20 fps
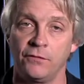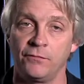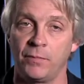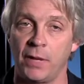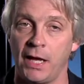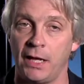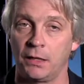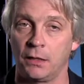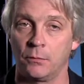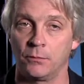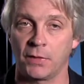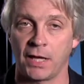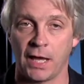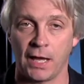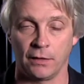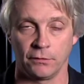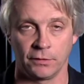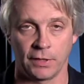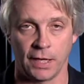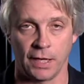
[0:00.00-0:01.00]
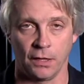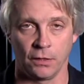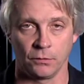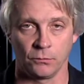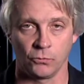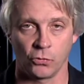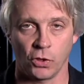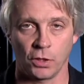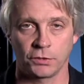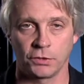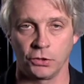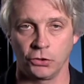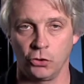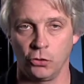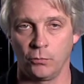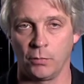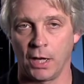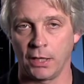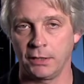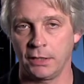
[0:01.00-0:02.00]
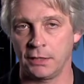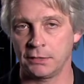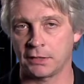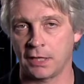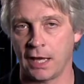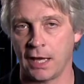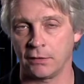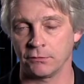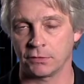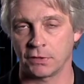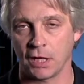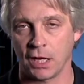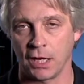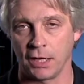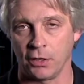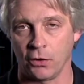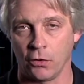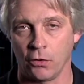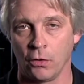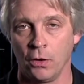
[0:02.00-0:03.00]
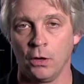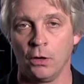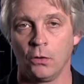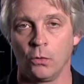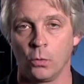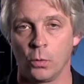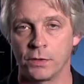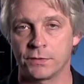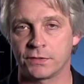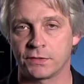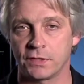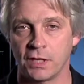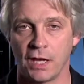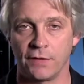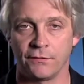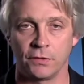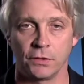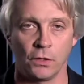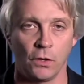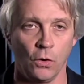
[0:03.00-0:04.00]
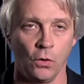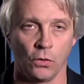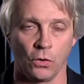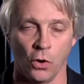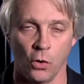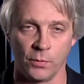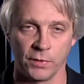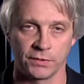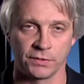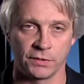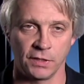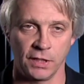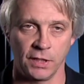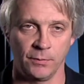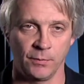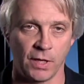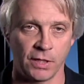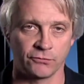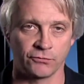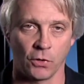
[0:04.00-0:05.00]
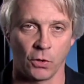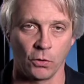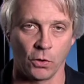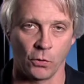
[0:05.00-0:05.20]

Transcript: of Bedlam Countdown, brought to you by Discount Tire, with seven Oklahoma City metro